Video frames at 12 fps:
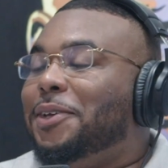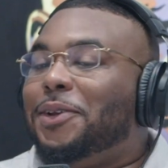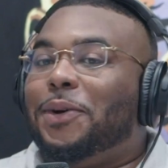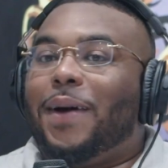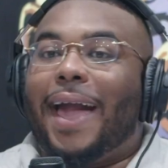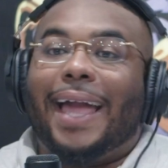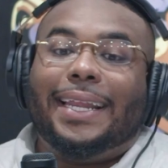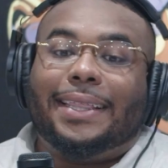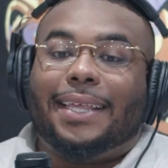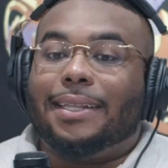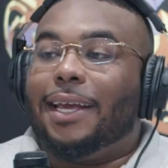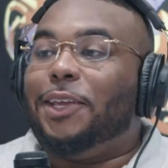you know,
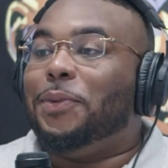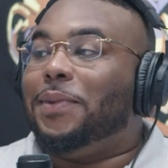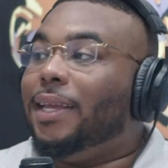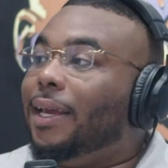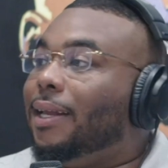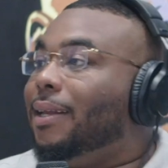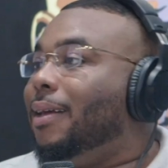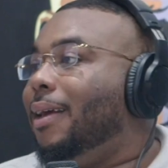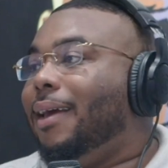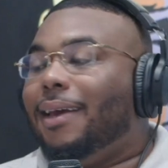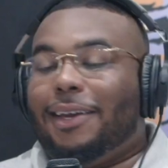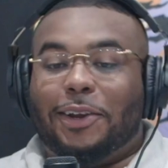anything that you need,
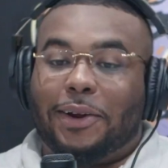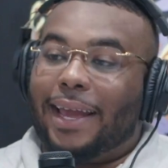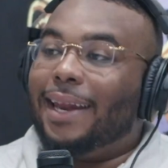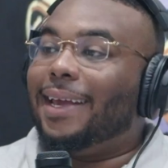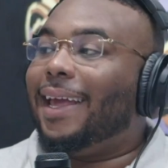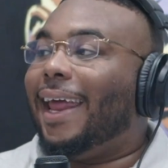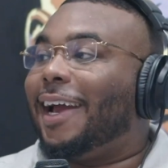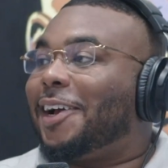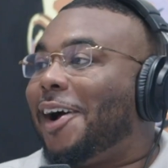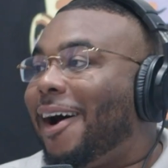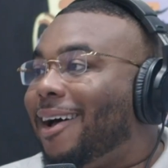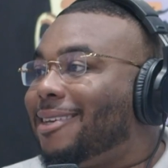you're getting it at
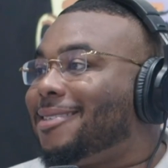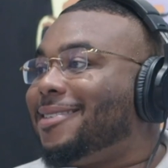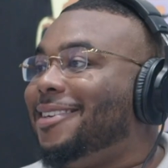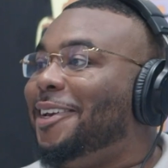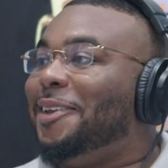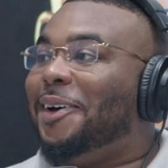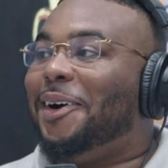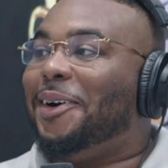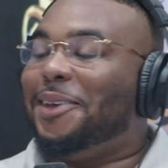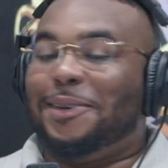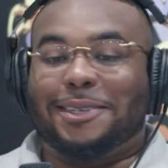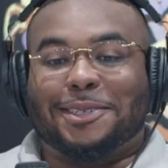cost, you know,
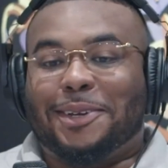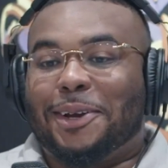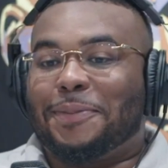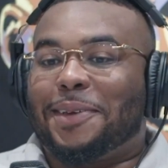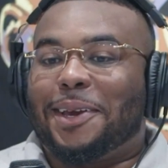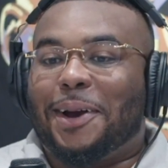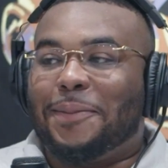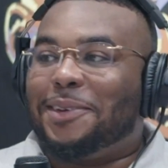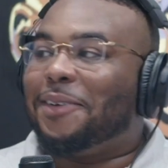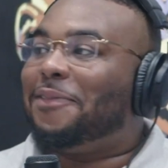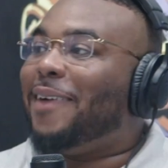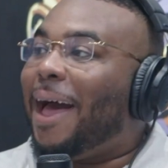you just hook me up,
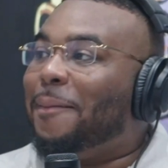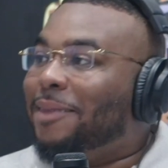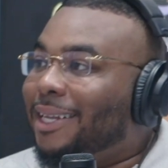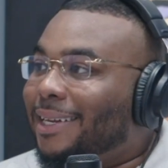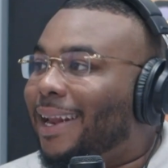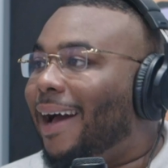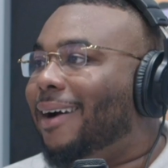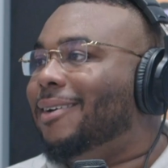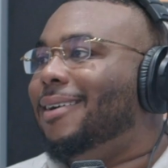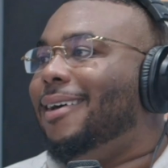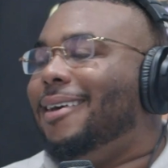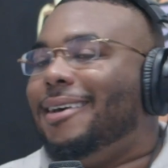you're family
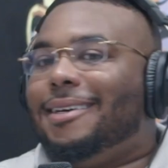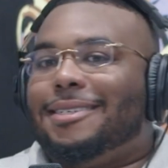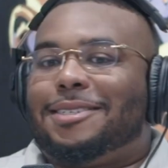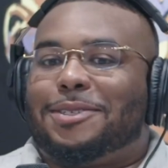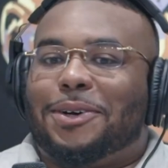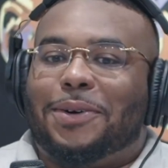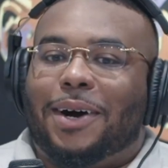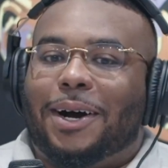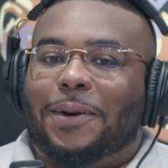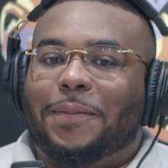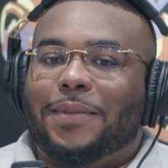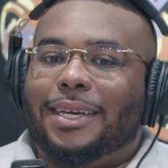now. Yeah.
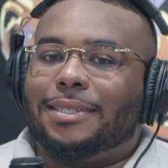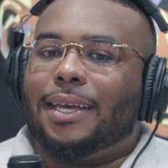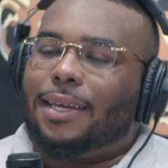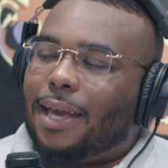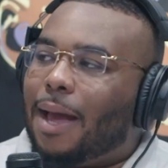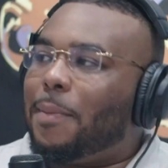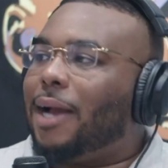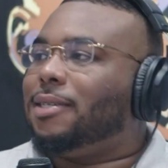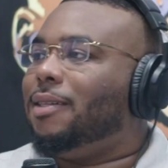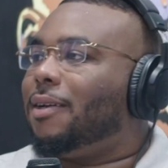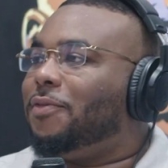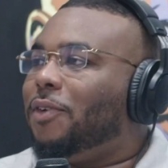So he's like, yeah, I'm
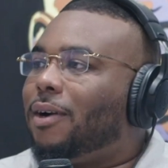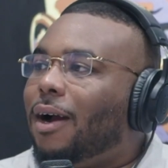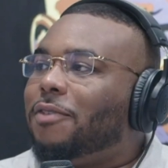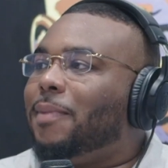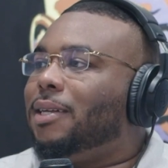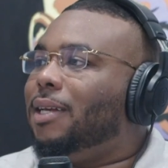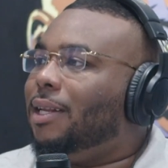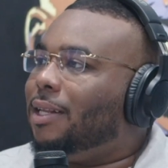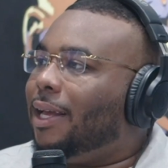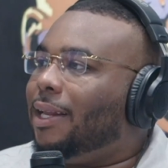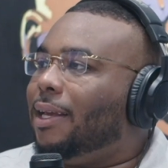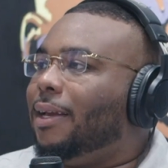actually looking for a car for my cleaning
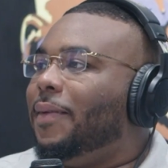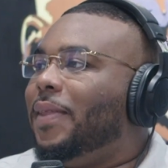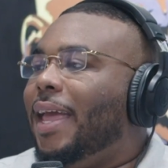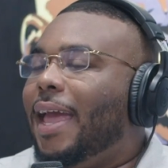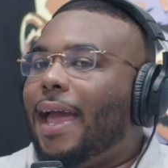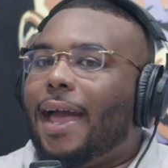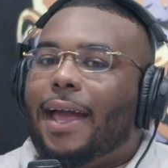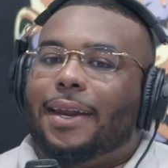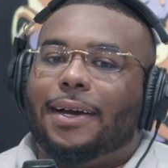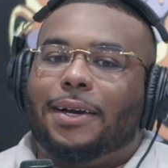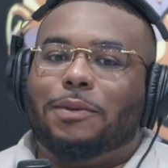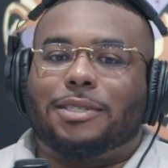lady. And
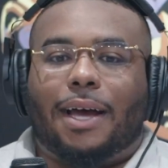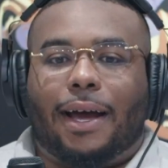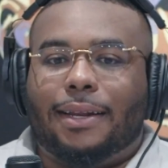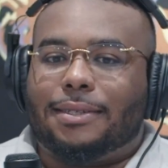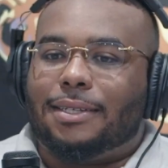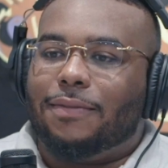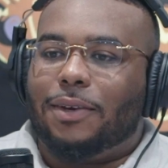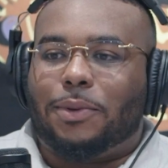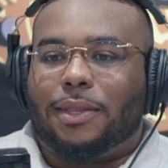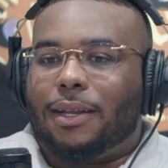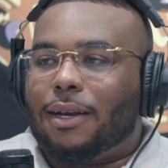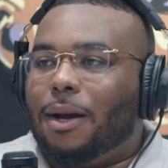it was a Honda Civic.
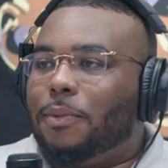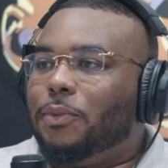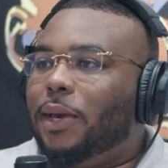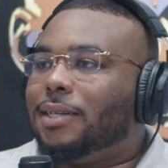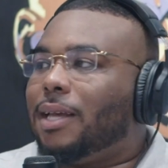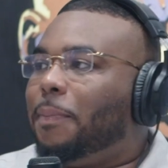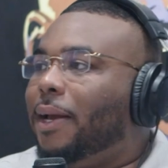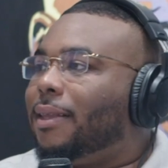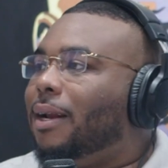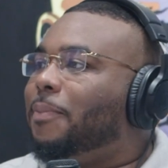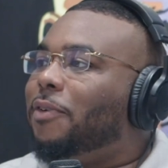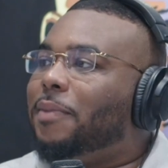Within a couple of weeks, I picked
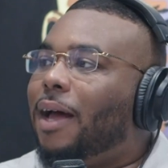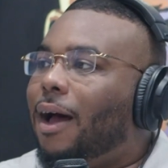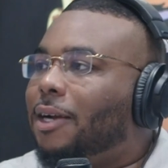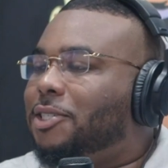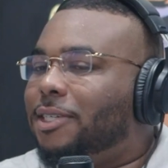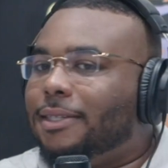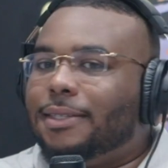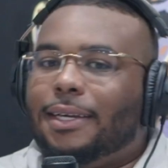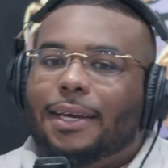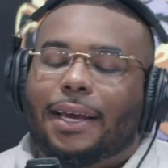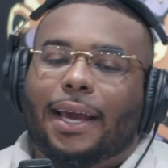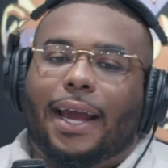it up from the auction.
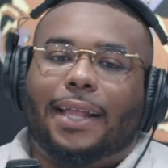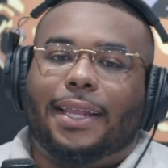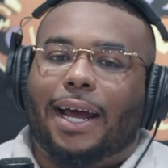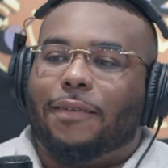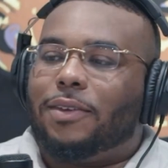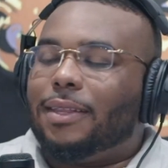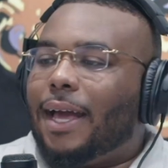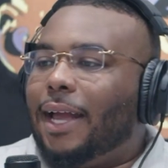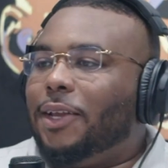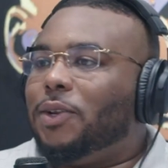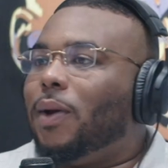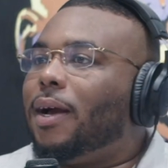And then after
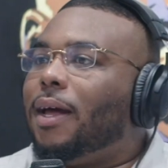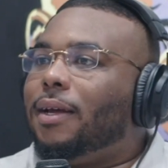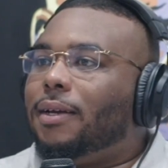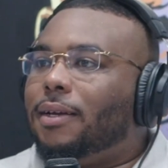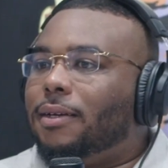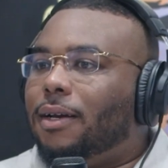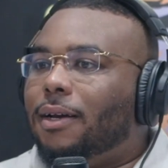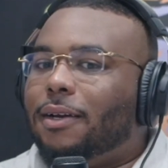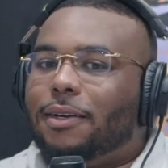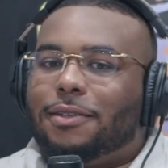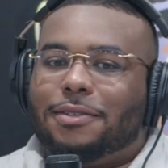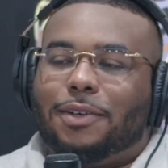that, you know, I got
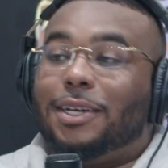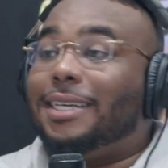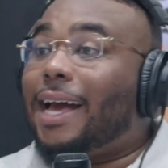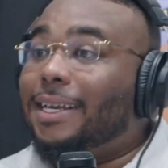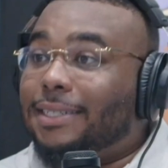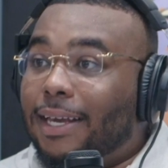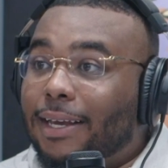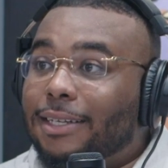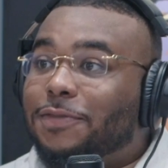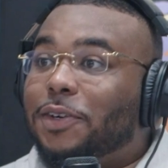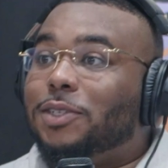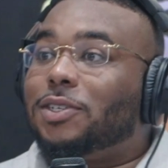a Isaiah,
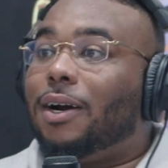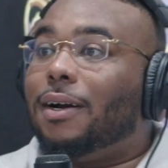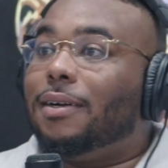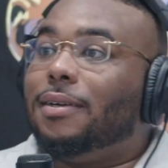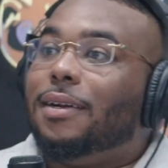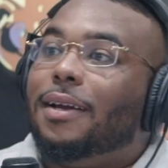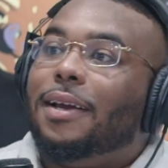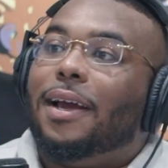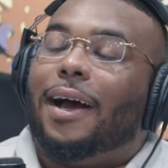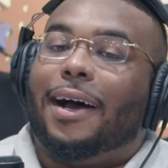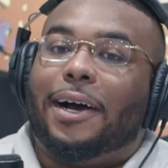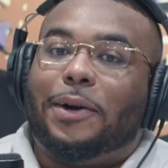his first car.
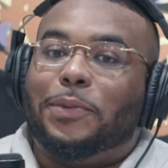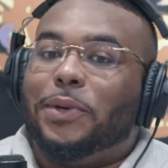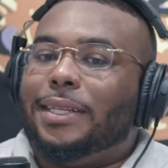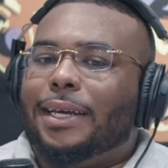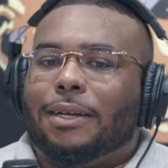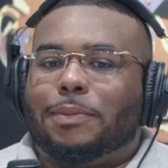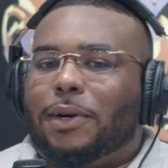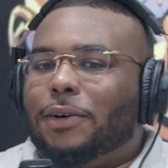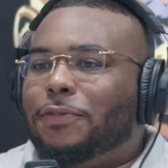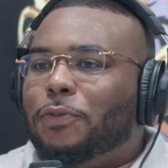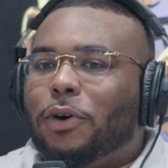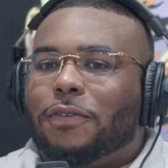We did
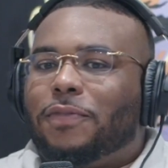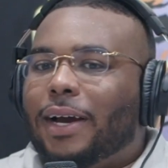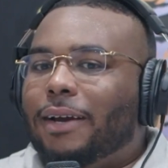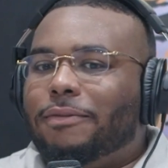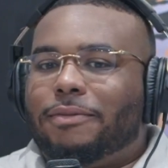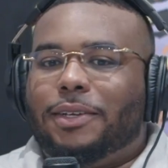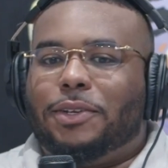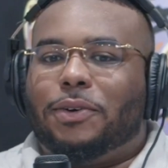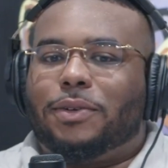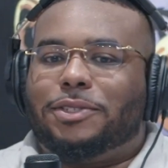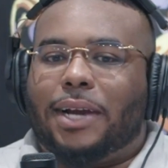about 4 or 5, you know,